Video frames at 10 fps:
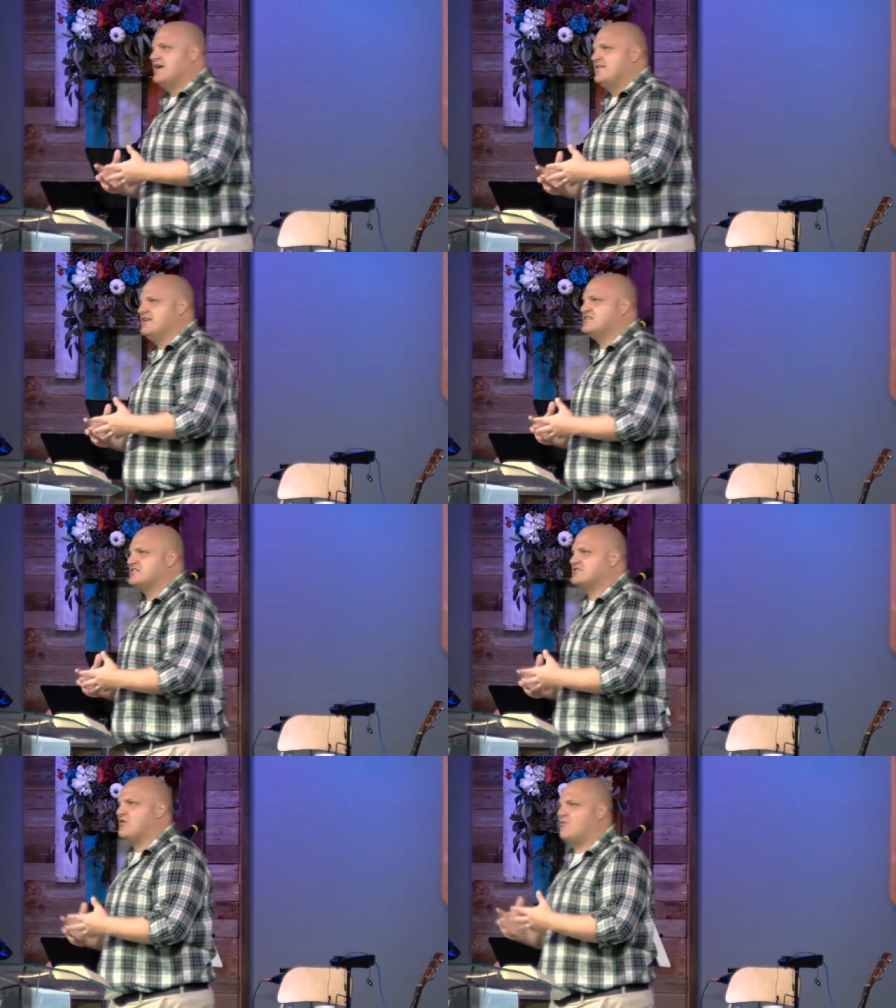they
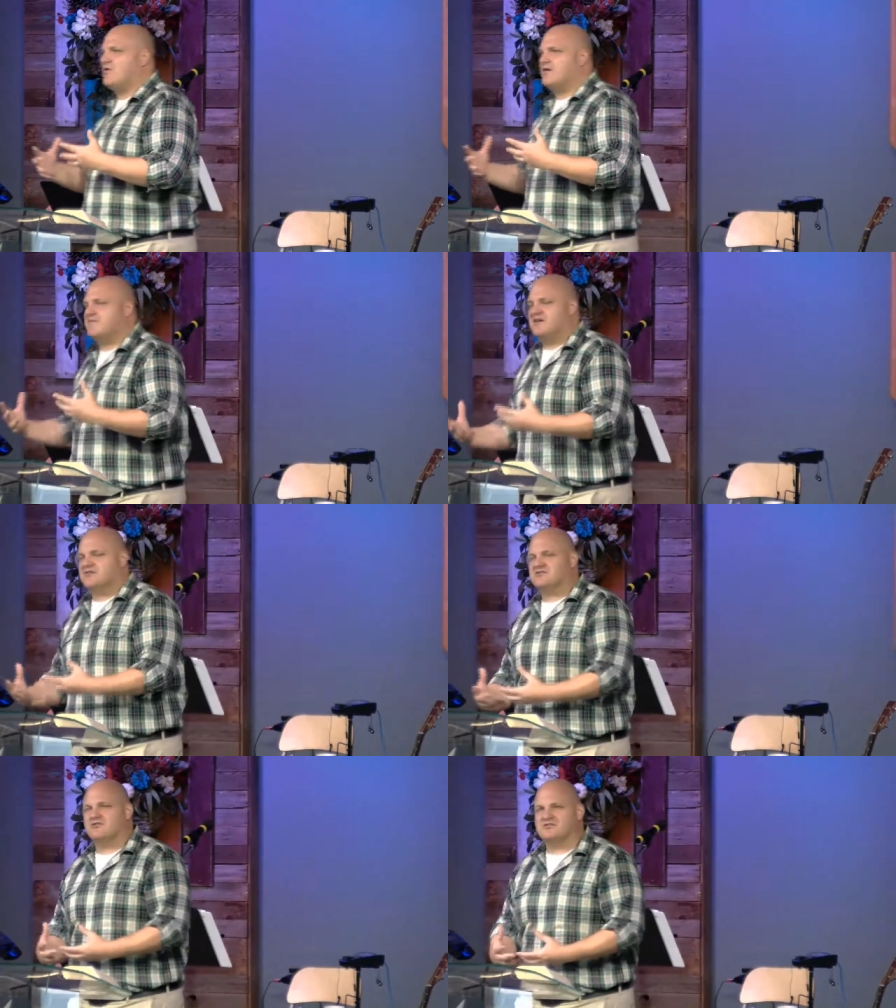just don't want to be
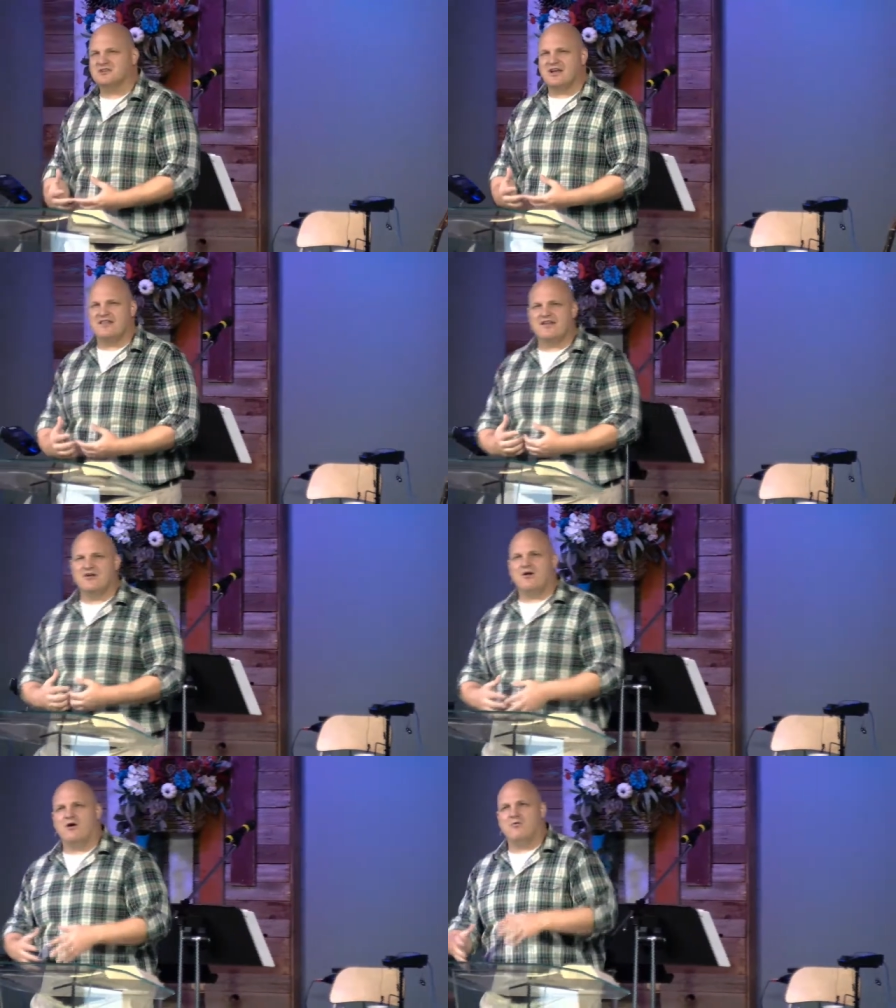associated they
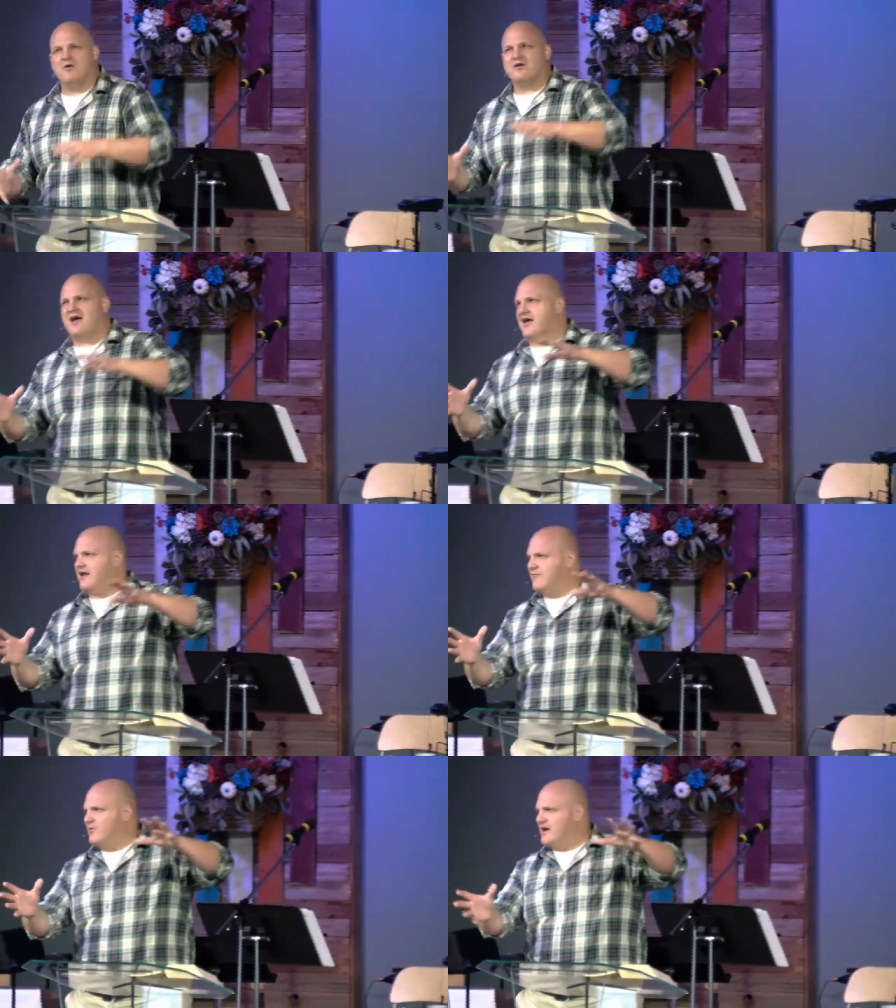don't oh we're
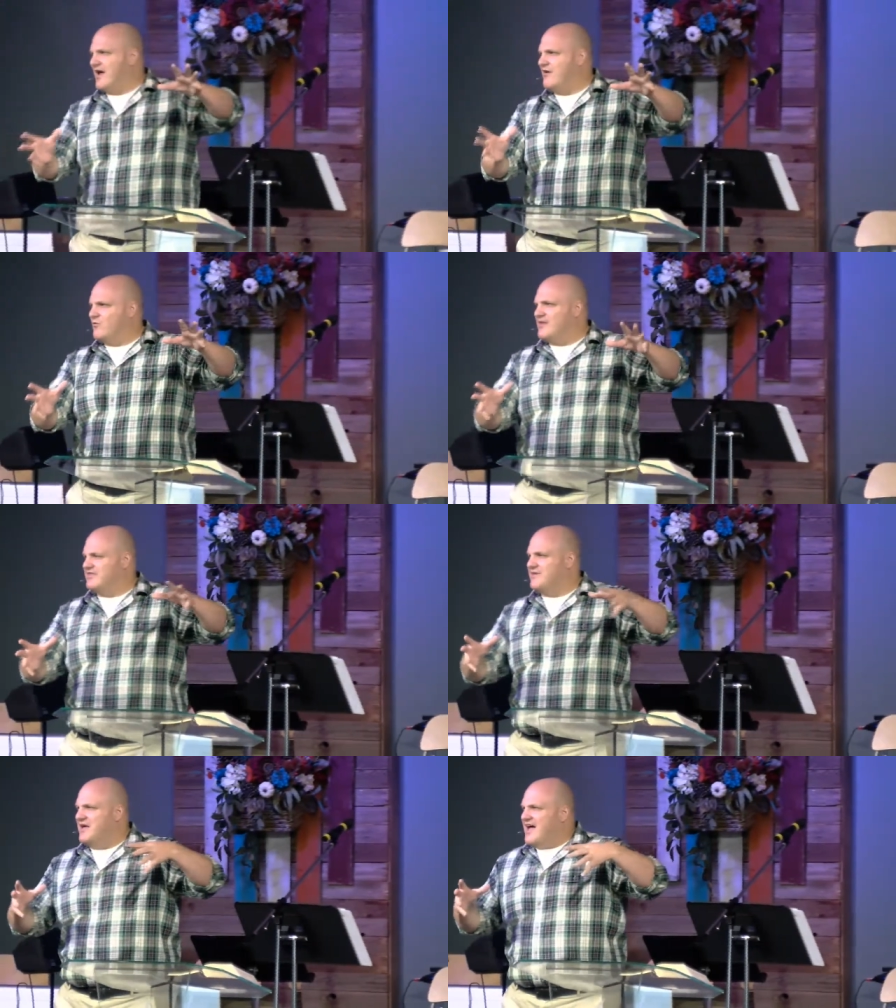not we're not with
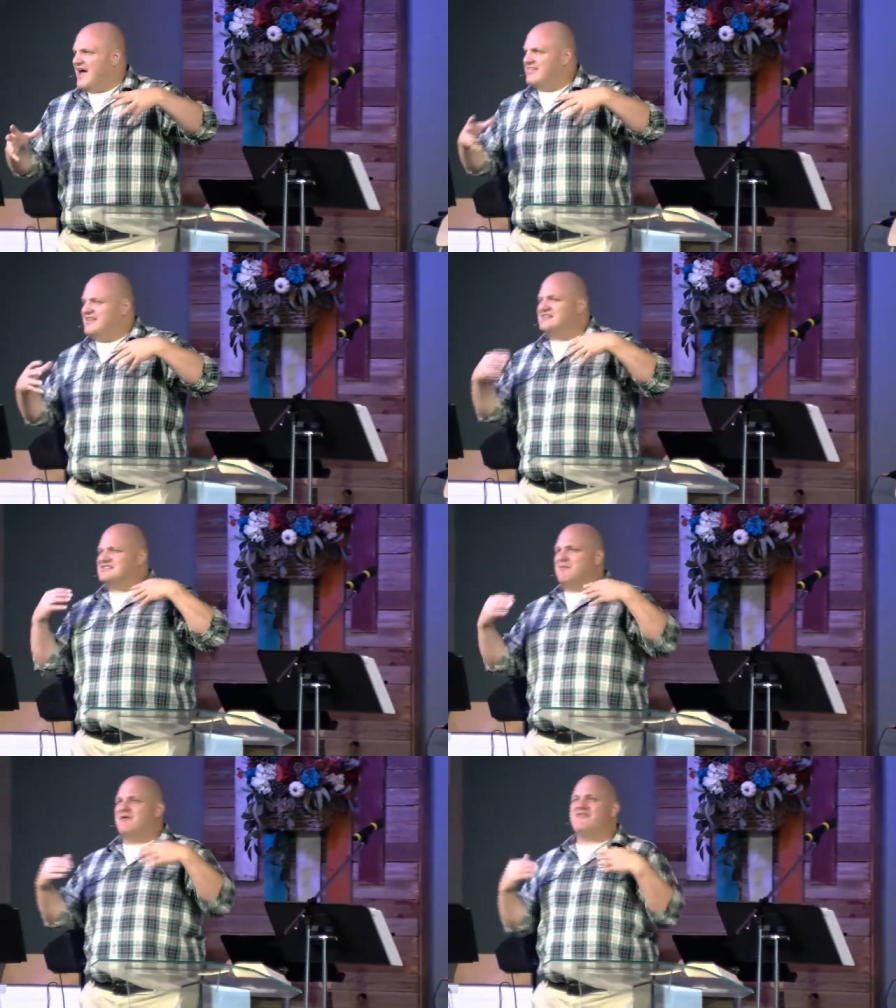them i think
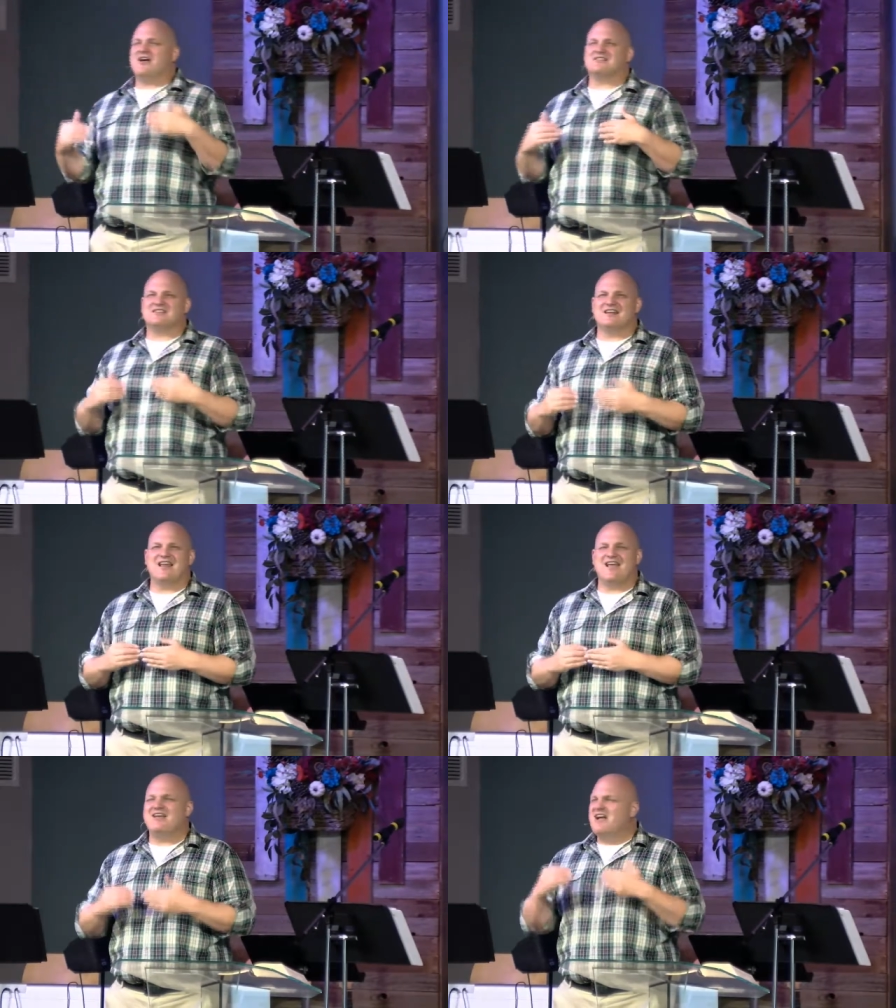some of us
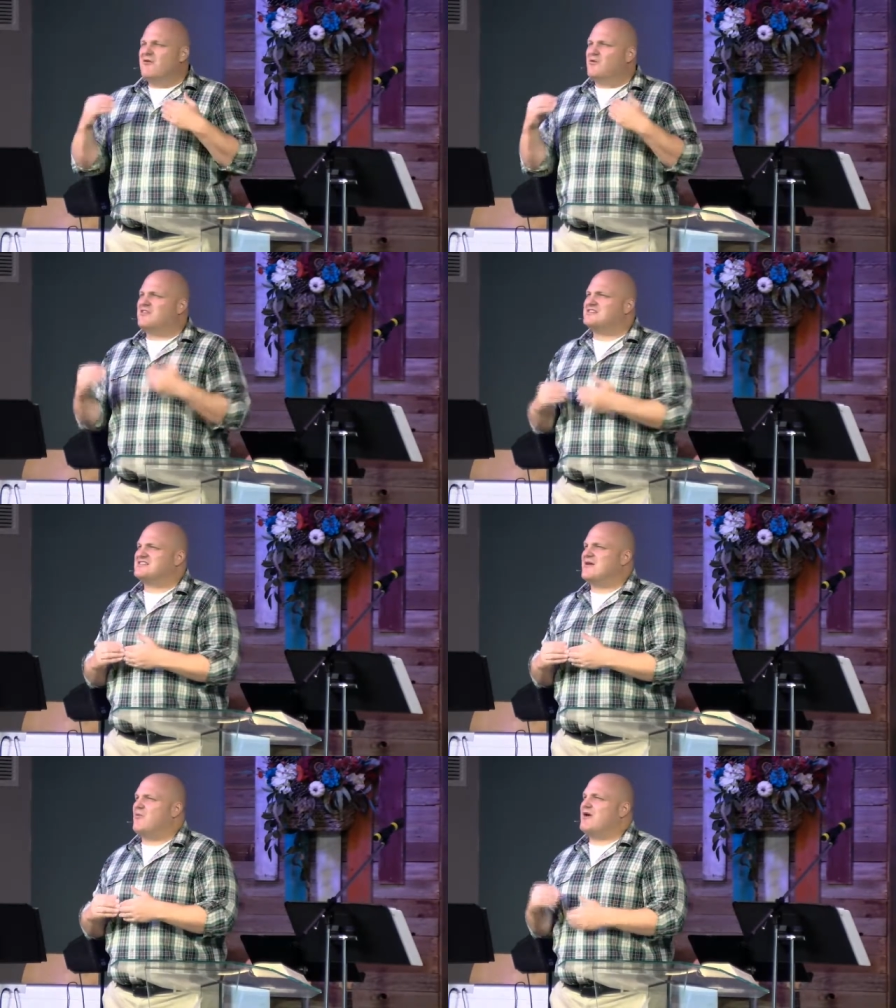today we're the
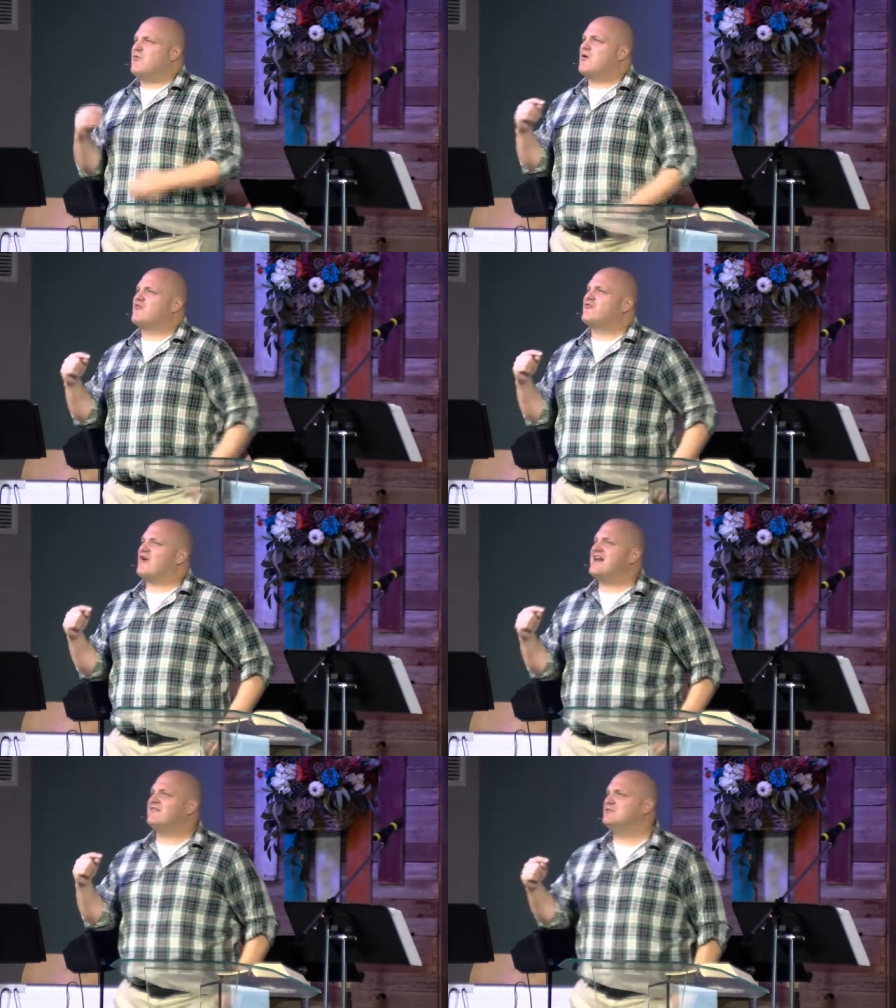same way we're
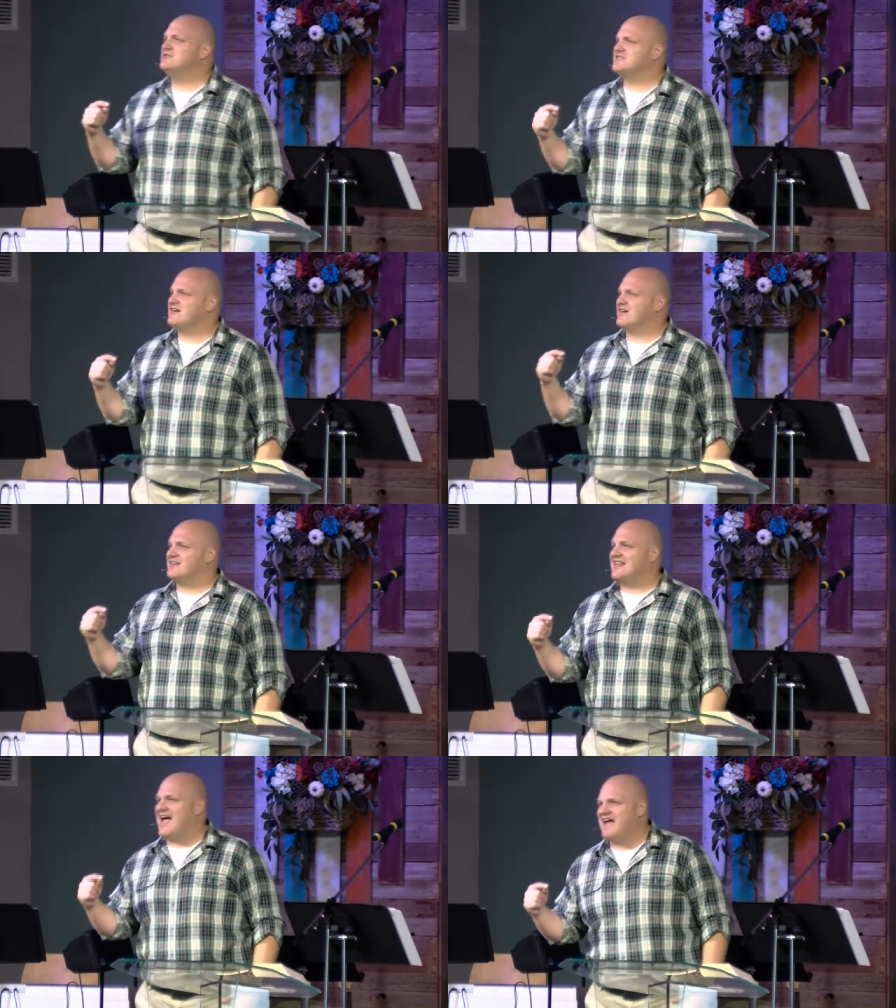afraid of losing our
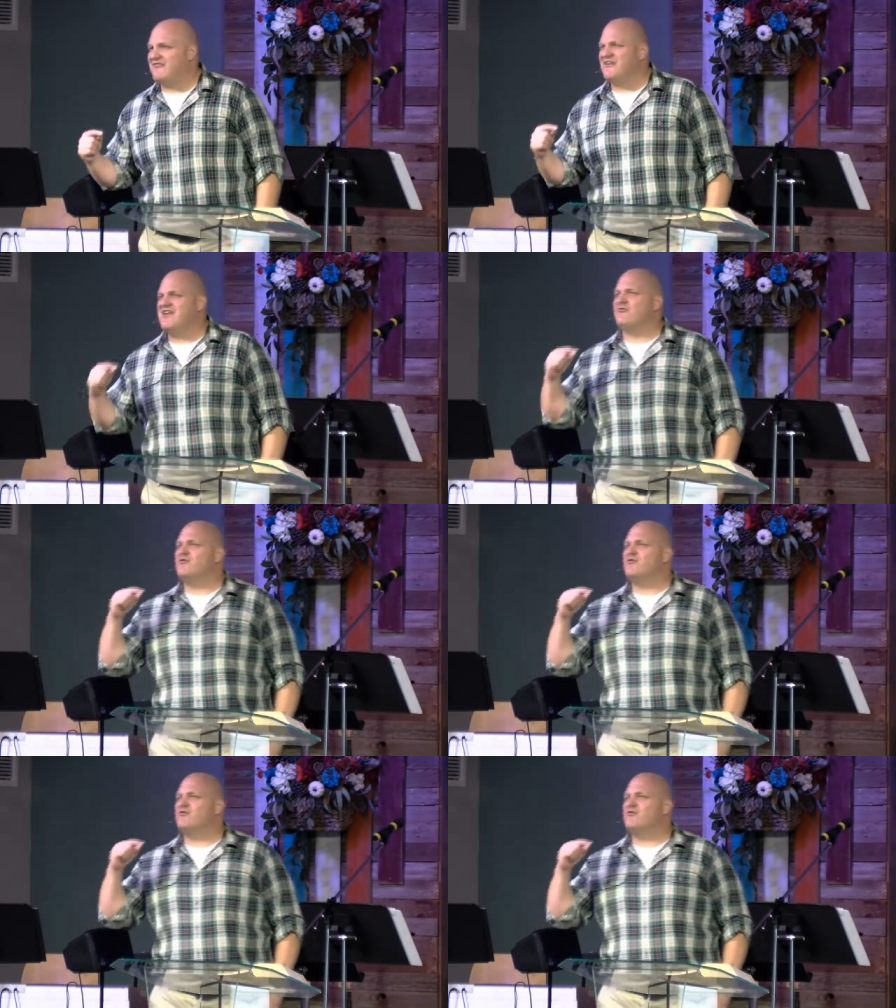life if we